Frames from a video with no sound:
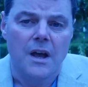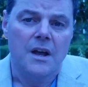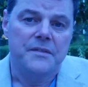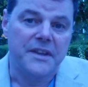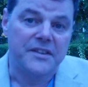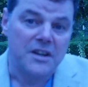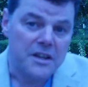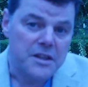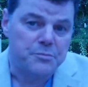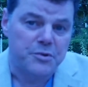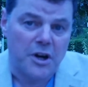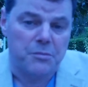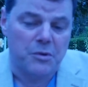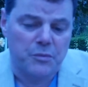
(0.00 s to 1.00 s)
There's another
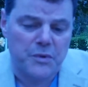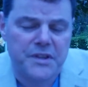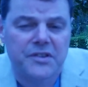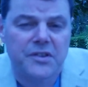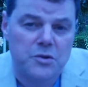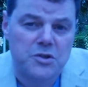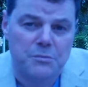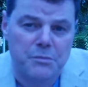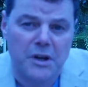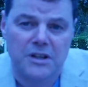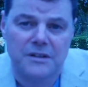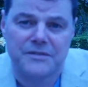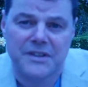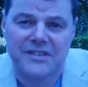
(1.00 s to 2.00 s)
problem with the social
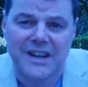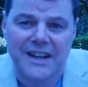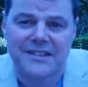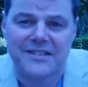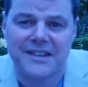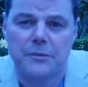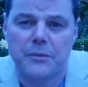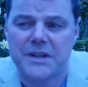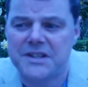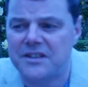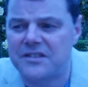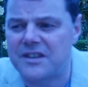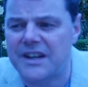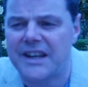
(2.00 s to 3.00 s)
model of dyslexia, which
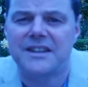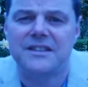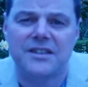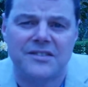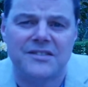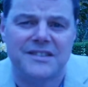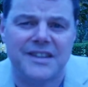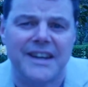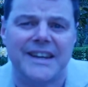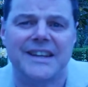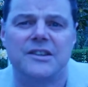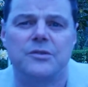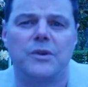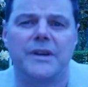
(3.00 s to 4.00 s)
is that it doesn't
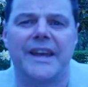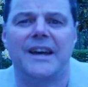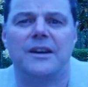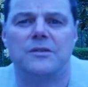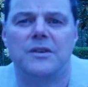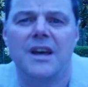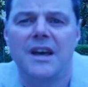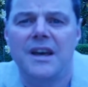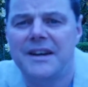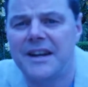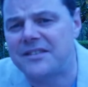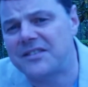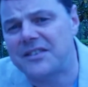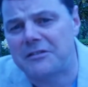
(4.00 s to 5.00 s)
take into account
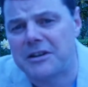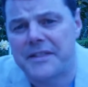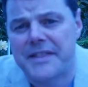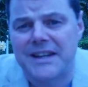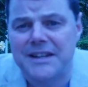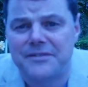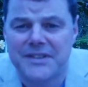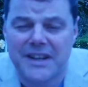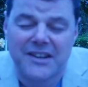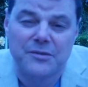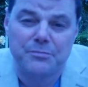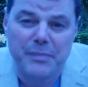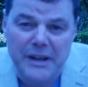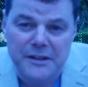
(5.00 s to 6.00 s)
necessarily the lived
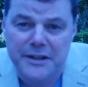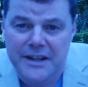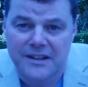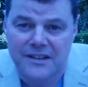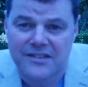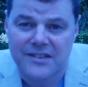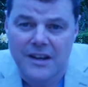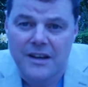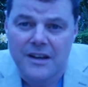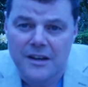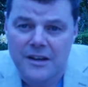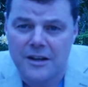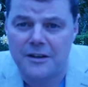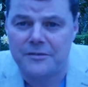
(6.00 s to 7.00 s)
experience
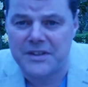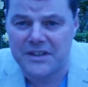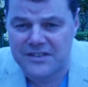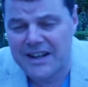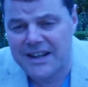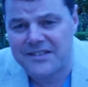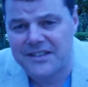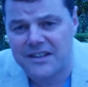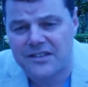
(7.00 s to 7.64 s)
of dyslexia.